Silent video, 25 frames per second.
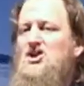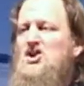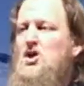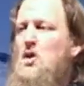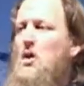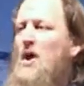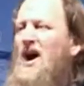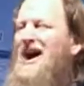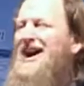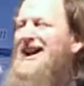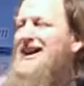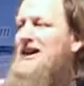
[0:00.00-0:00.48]
is
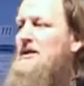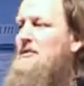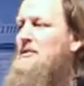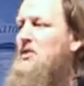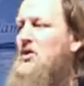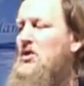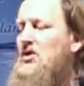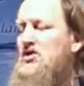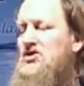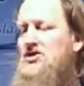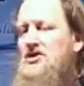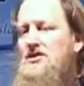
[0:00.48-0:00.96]
quite
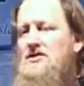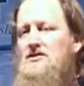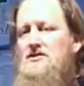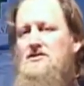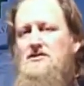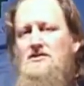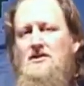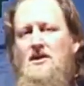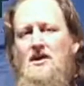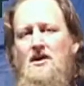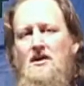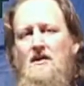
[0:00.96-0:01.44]

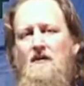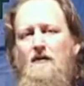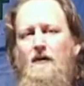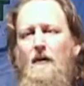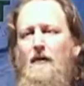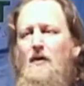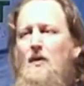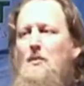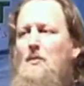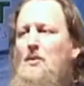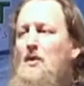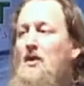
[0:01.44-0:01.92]
important
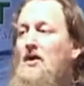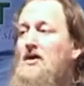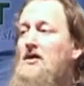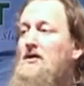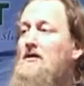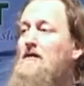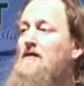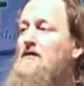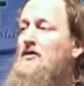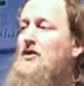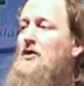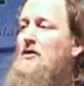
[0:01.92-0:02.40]
from the
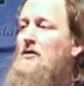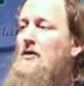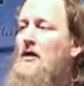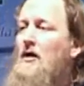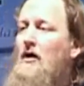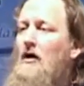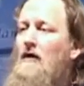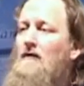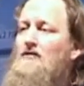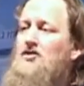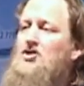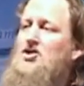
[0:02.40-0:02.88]
point of view
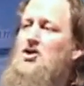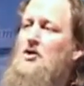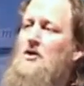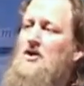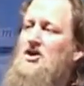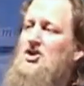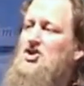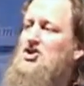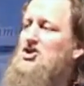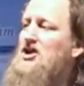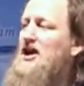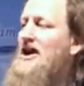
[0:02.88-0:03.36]
of
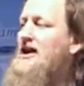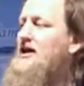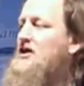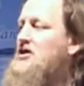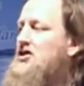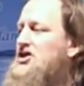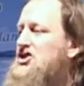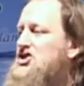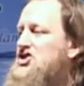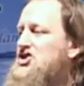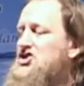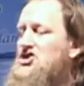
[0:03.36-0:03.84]
Jewish and
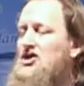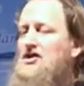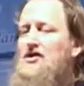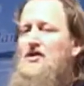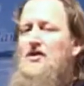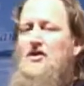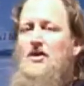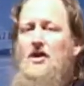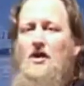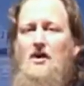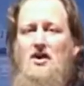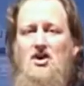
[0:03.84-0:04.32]
Christian
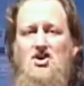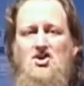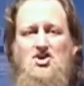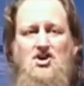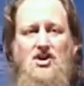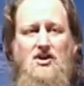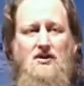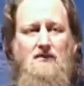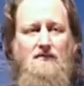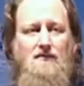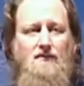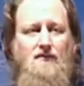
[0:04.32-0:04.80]

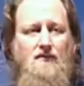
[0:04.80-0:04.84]
theology,